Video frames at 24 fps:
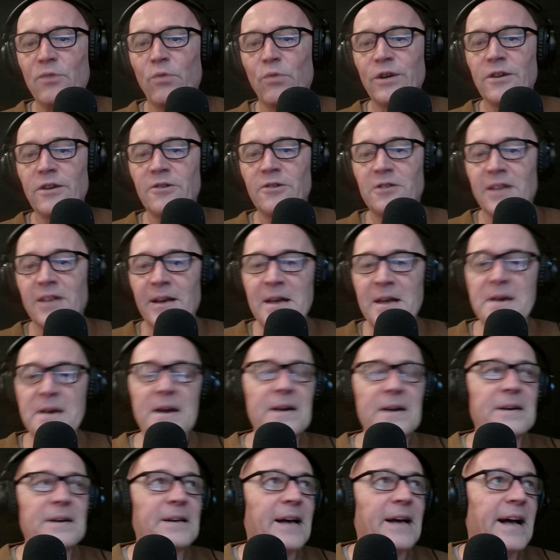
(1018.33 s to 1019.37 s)

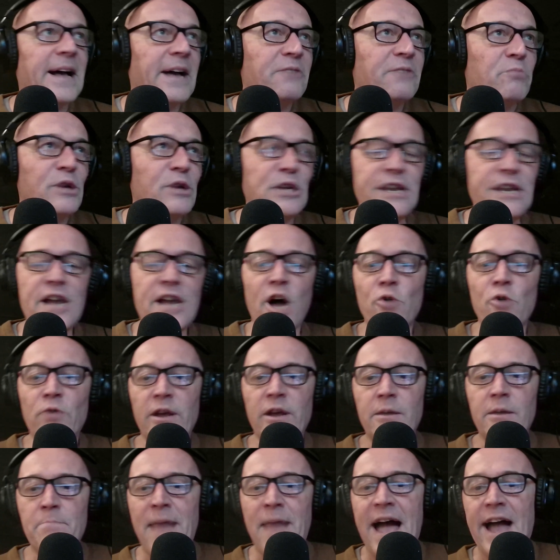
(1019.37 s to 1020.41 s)
We'd know
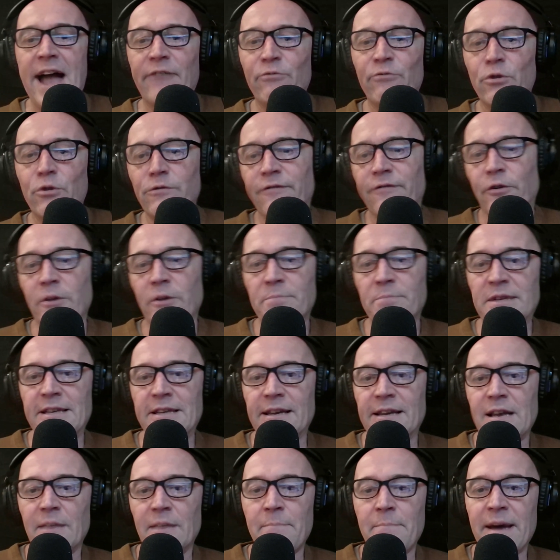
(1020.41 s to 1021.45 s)
that a pan roof on a
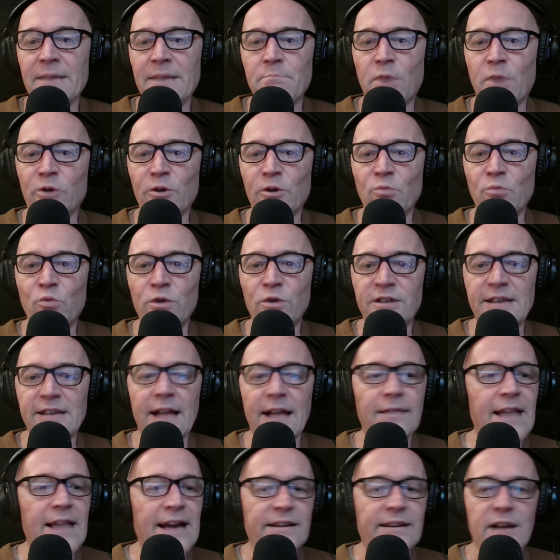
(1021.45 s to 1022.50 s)
particular make model would sell
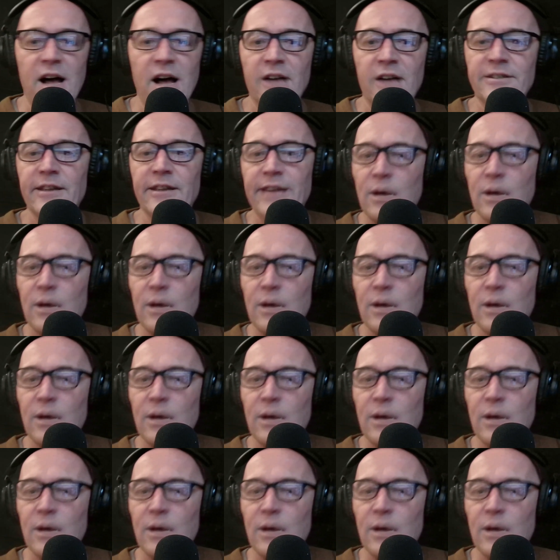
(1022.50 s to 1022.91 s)
that car, so that